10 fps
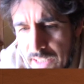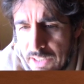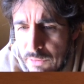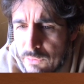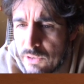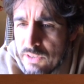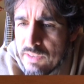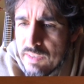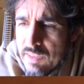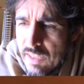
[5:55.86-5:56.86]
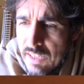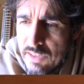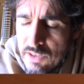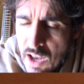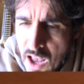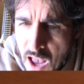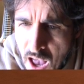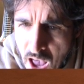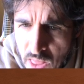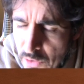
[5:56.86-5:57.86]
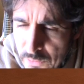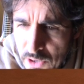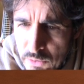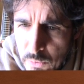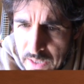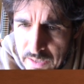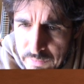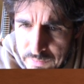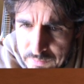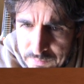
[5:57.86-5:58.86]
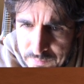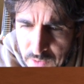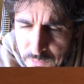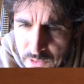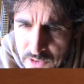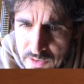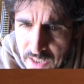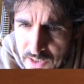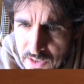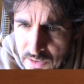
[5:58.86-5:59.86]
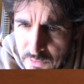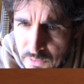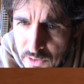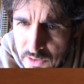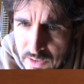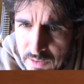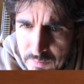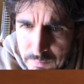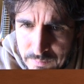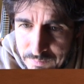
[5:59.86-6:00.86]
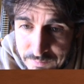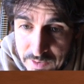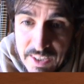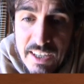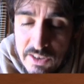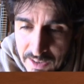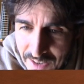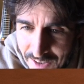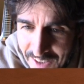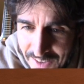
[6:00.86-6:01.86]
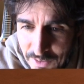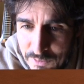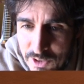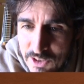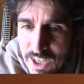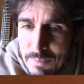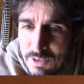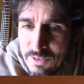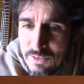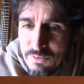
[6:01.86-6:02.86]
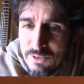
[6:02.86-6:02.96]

in the first stage, the first wave, the first section of the first section, the first chapter of the